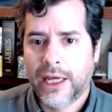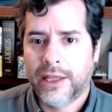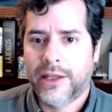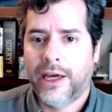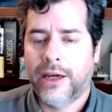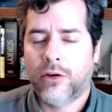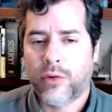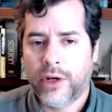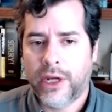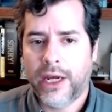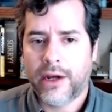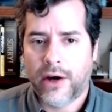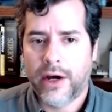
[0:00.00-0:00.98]
that
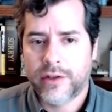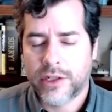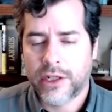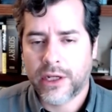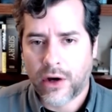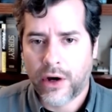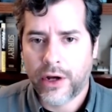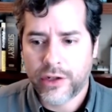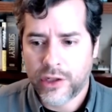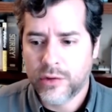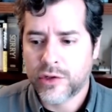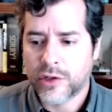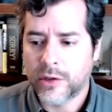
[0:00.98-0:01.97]
create content on
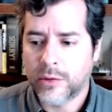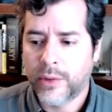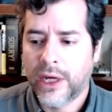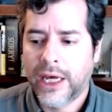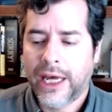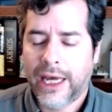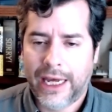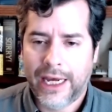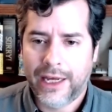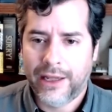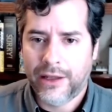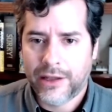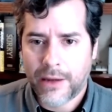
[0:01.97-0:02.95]
YouTube,
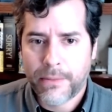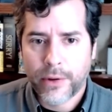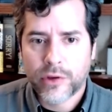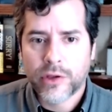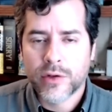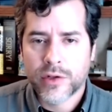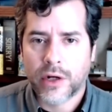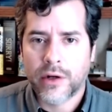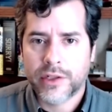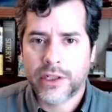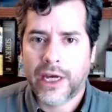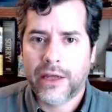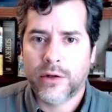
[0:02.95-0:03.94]
and they put those all
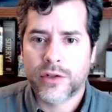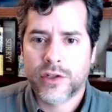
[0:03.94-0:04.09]
together.